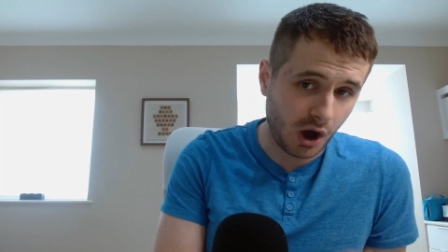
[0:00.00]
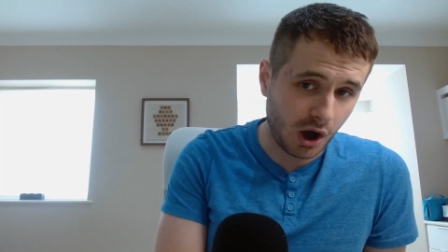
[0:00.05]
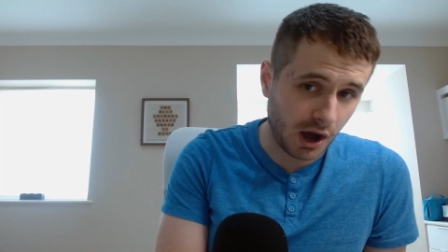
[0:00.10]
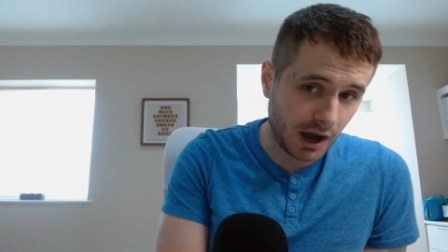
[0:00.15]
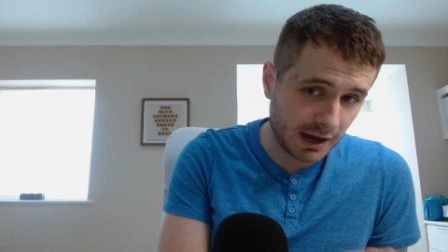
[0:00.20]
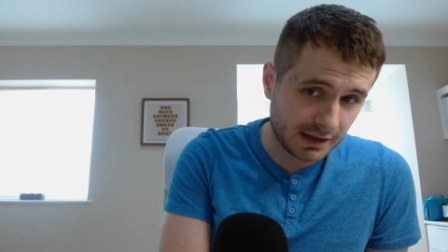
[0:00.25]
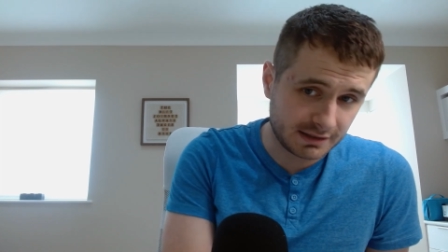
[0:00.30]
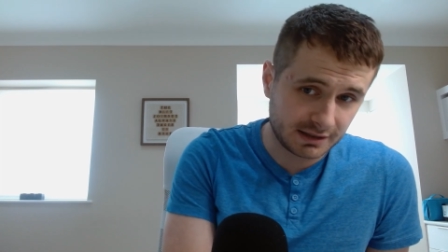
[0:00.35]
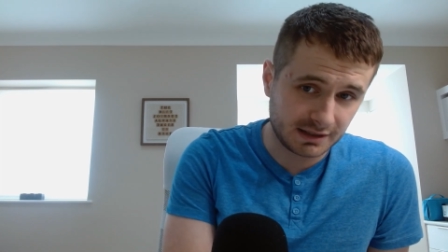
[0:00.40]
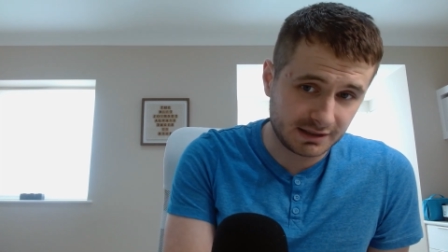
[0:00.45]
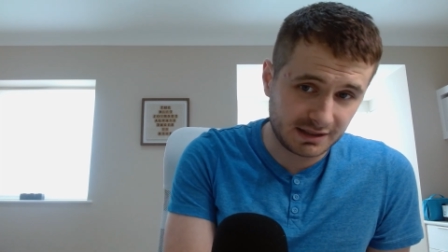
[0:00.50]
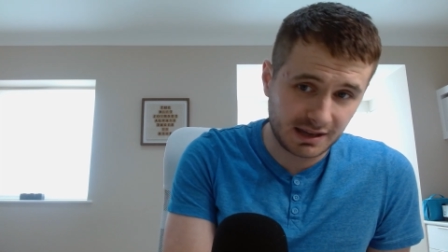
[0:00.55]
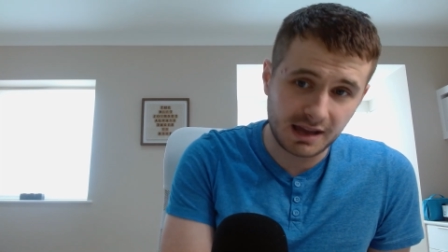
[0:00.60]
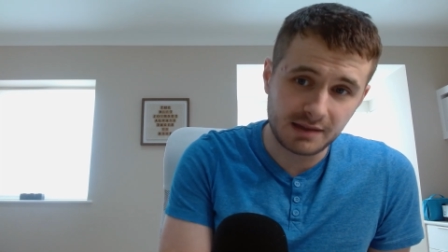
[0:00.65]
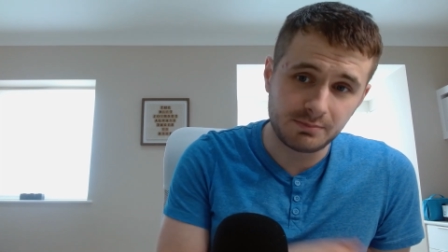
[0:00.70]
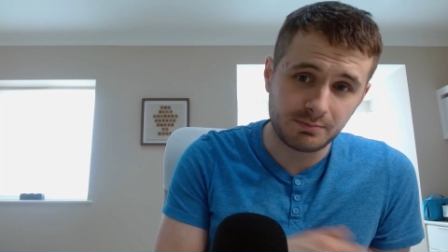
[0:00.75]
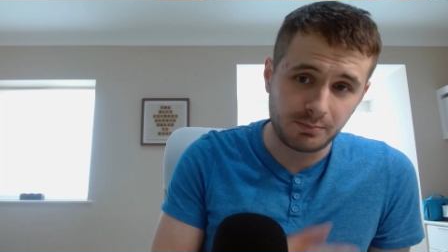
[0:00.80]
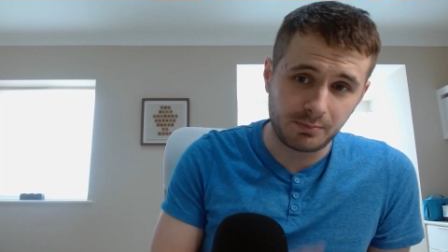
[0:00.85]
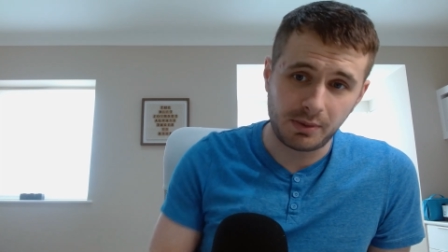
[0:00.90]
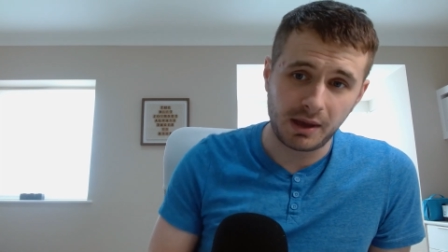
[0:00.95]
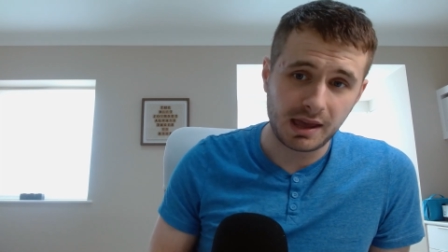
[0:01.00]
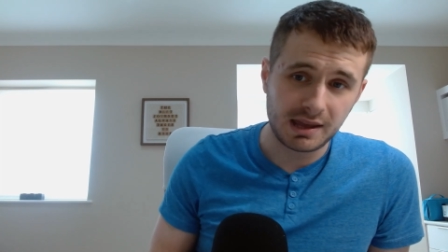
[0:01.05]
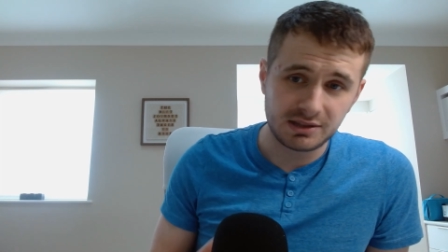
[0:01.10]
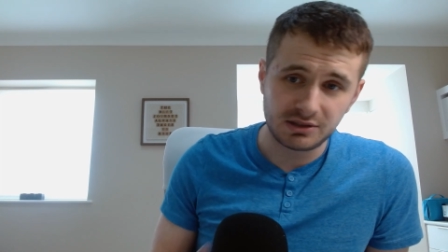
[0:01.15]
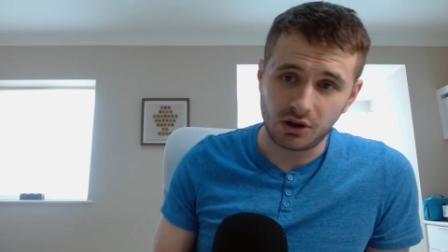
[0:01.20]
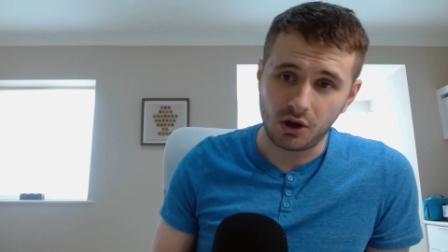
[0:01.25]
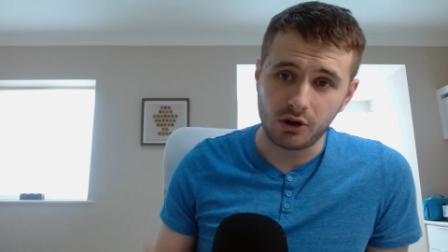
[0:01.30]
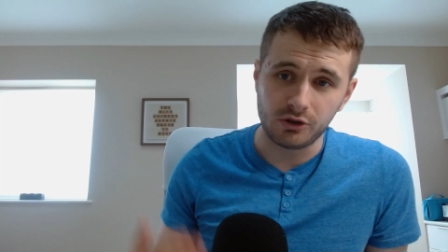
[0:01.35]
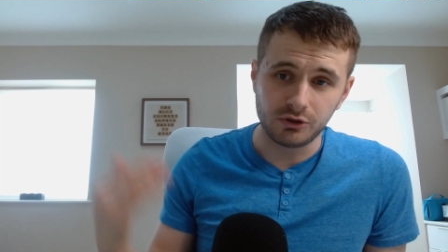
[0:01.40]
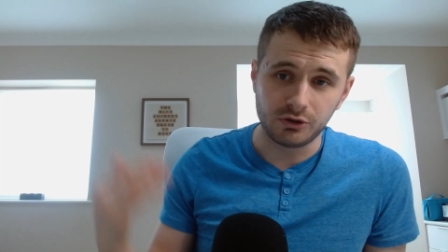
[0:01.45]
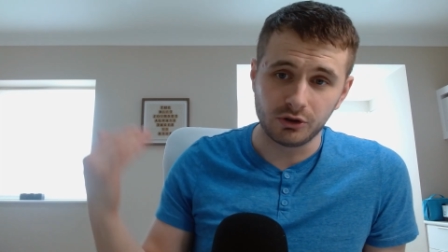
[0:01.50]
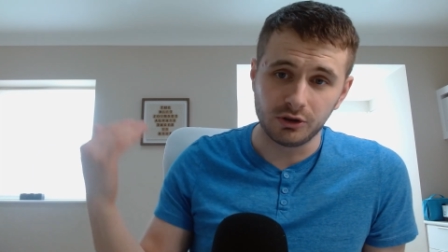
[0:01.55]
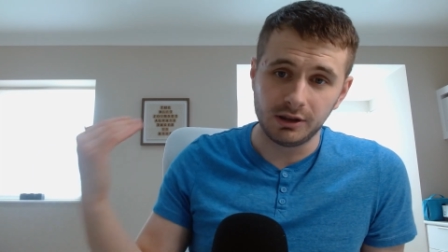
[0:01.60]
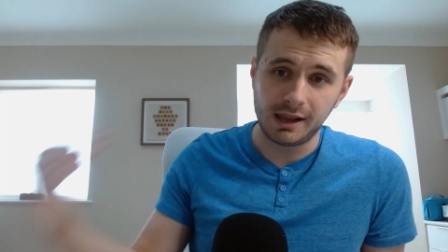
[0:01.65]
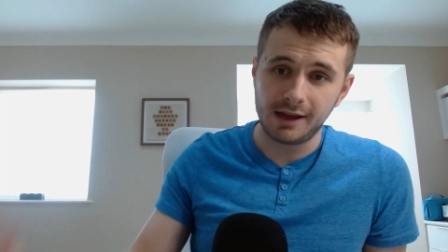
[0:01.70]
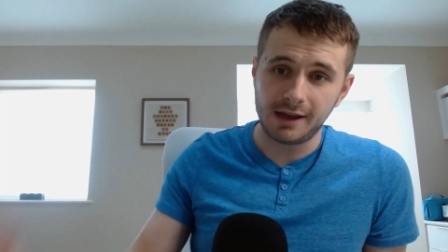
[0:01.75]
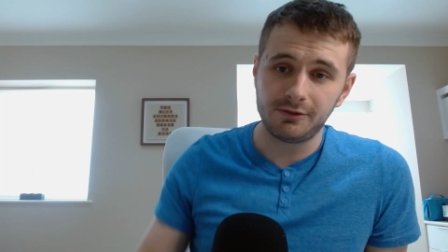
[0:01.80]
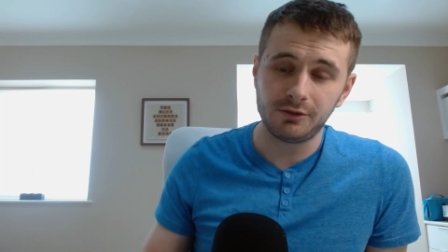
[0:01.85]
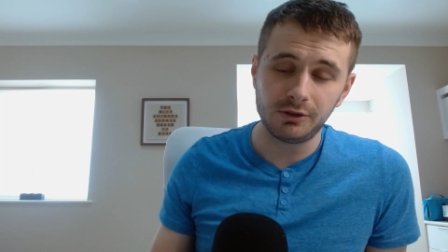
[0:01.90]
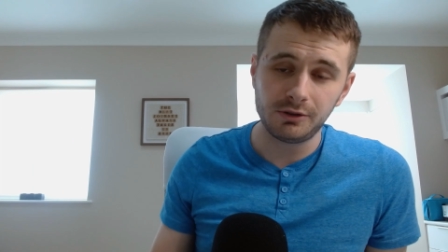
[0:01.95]
as I said, based on your
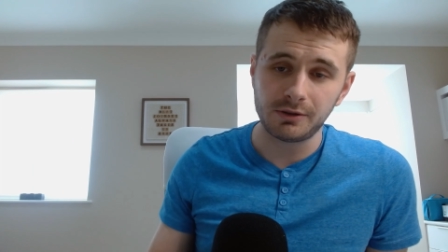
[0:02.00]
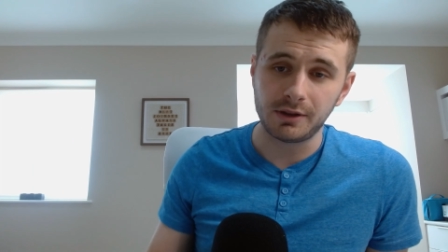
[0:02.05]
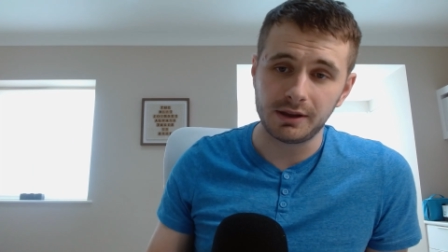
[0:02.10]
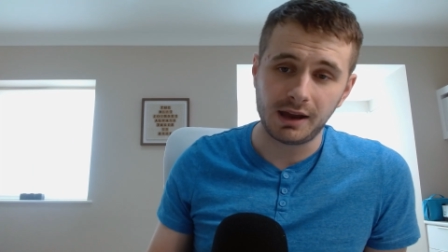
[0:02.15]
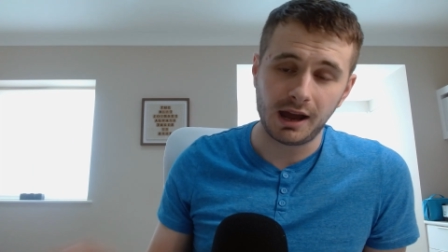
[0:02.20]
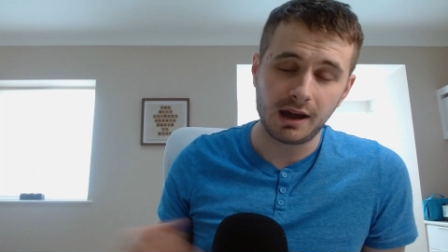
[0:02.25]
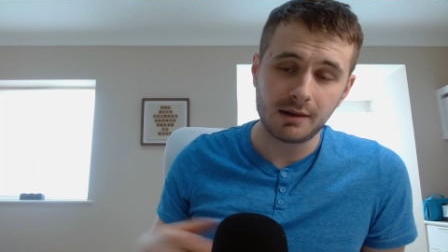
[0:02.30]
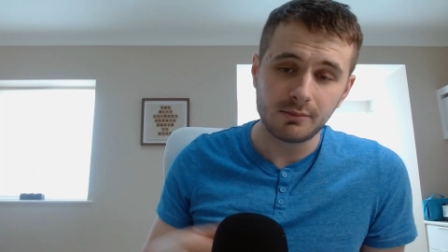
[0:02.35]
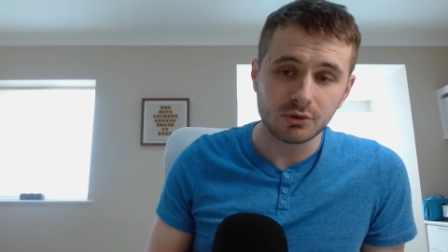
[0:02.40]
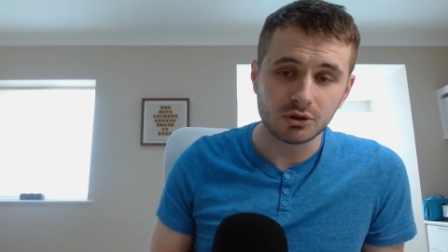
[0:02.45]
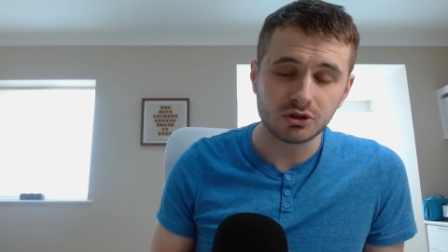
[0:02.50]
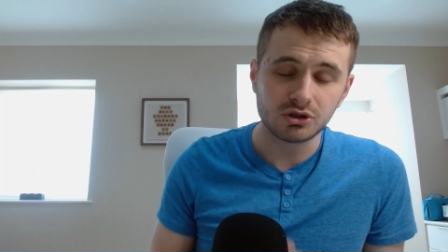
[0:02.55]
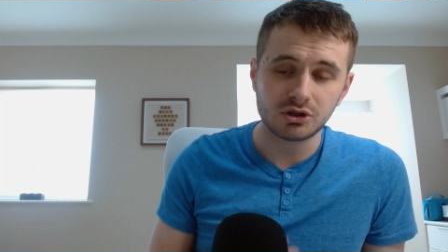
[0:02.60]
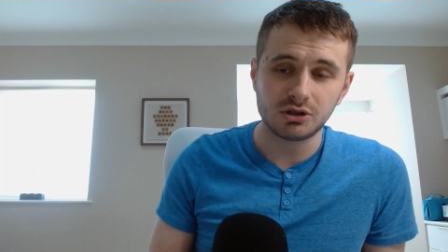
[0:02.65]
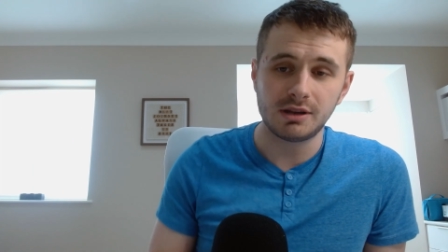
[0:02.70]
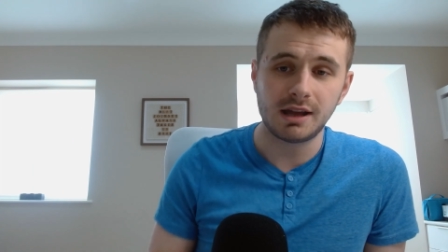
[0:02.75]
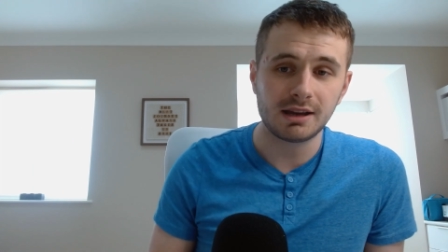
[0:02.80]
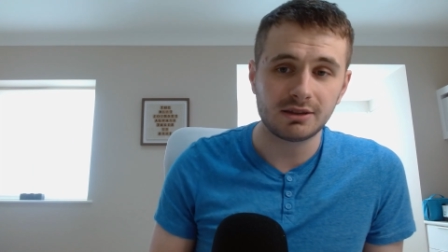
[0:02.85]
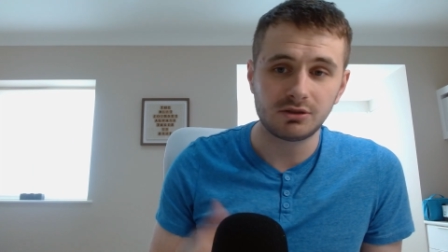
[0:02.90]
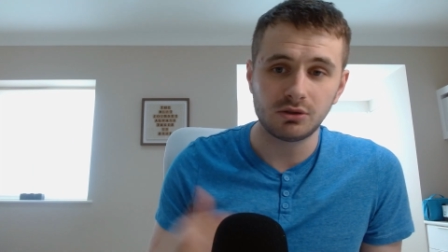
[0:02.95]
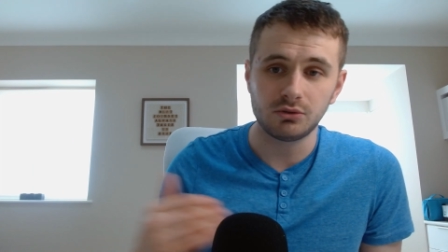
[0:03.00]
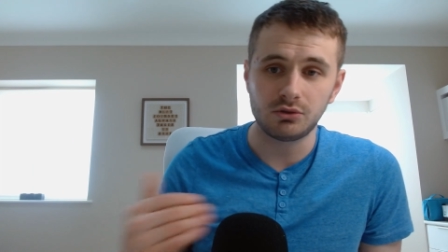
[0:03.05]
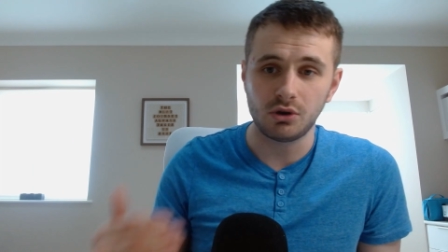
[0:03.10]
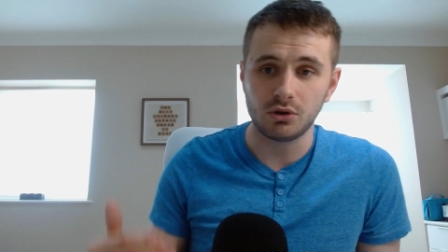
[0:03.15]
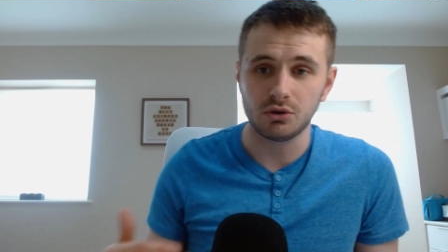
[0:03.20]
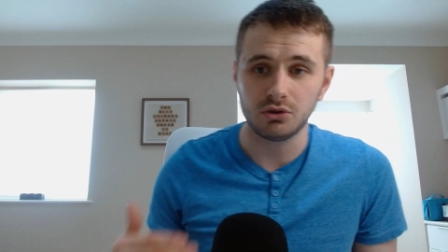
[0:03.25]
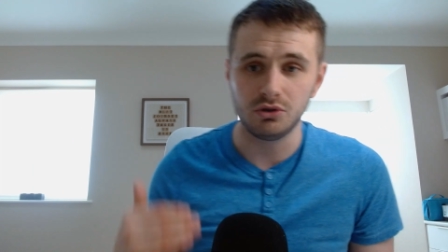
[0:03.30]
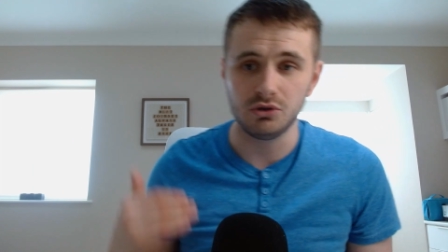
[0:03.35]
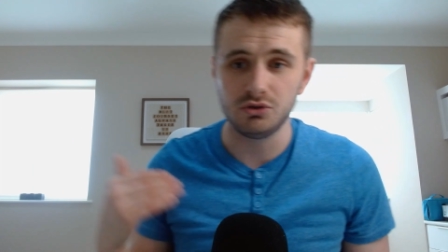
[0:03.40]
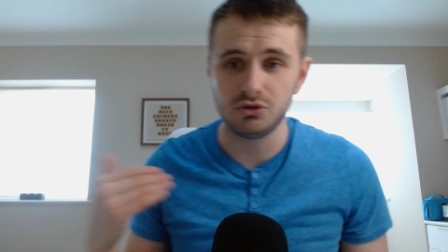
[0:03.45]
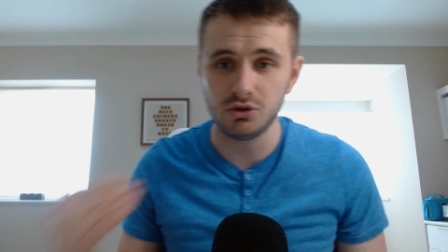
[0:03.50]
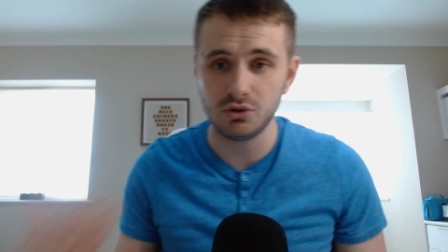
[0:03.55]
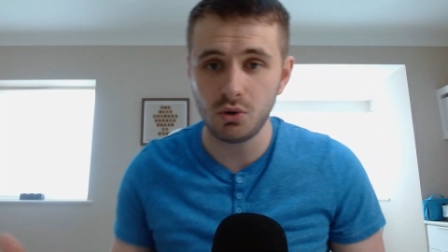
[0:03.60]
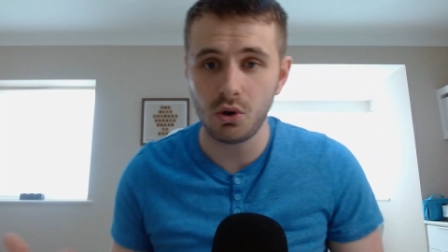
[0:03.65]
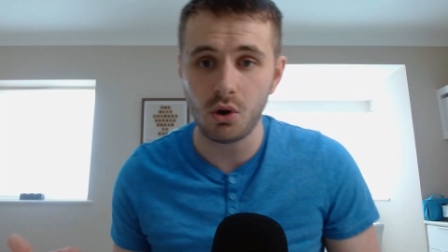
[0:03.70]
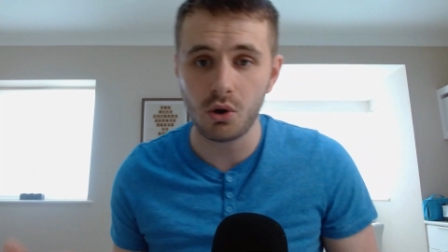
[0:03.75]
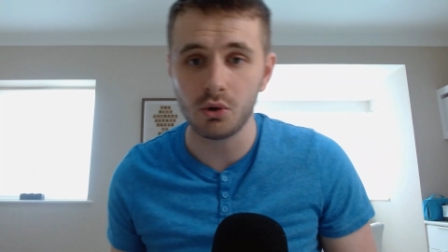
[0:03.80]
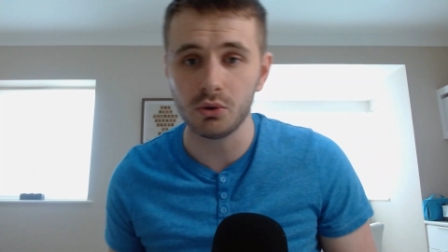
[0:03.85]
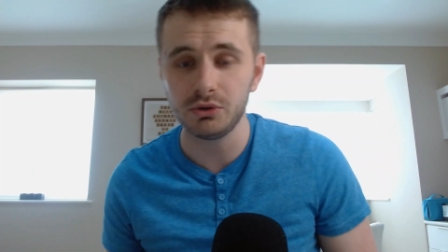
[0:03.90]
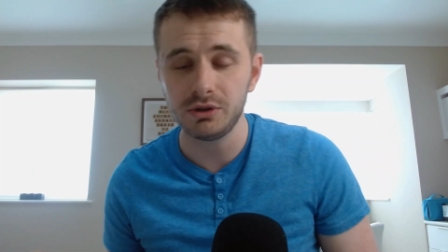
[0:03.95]
level and how much Nexo token you do
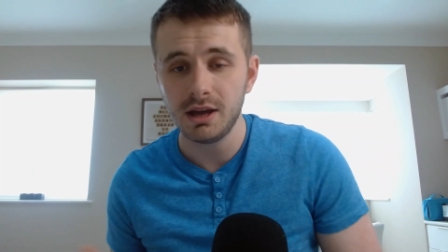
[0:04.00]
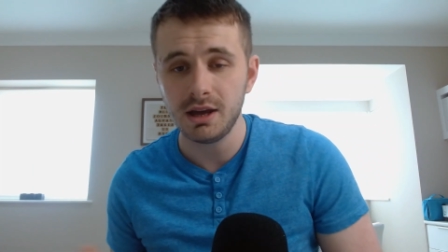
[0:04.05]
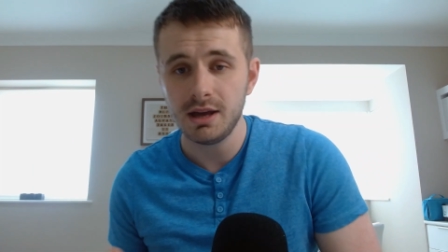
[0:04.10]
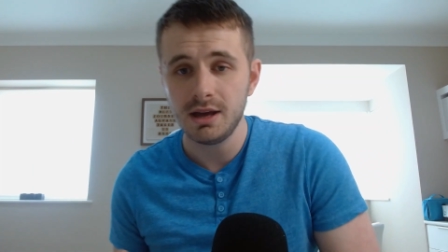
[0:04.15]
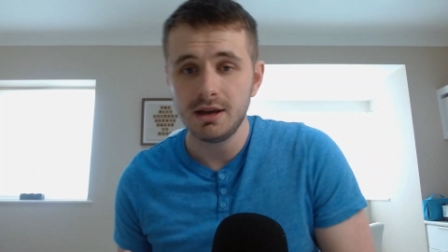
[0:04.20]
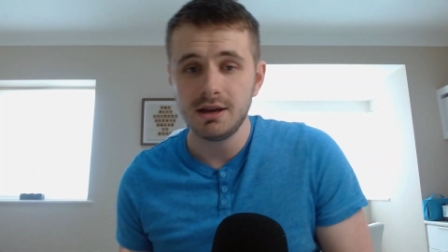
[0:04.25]
hold.